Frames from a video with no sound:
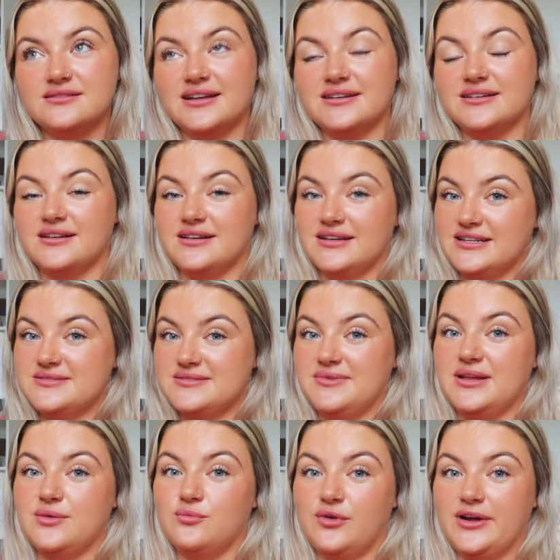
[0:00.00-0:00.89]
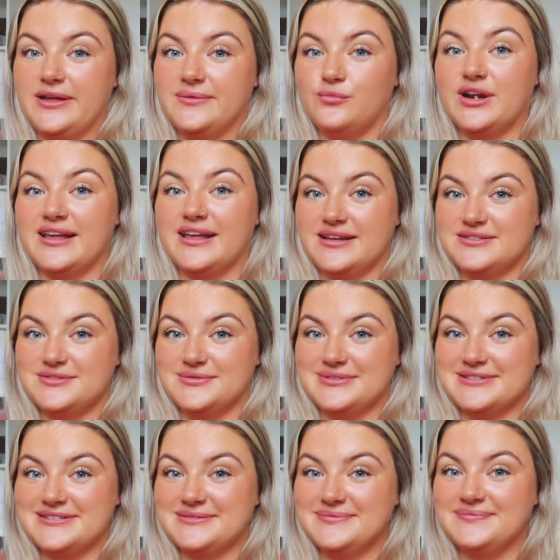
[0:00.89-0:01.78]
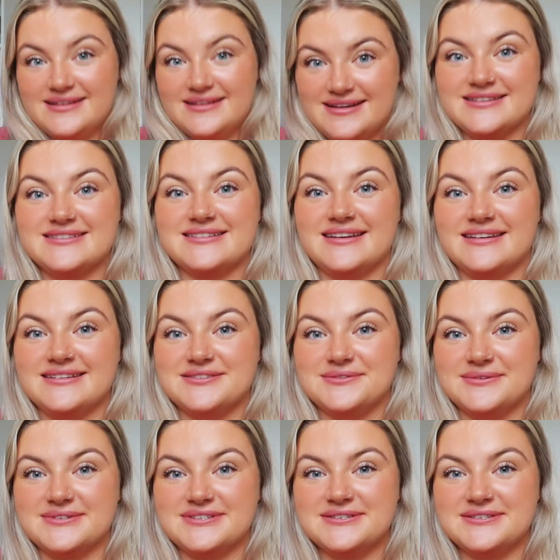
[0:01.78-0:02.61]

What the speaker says: and I'll explain why when I get to it. Let's get into it.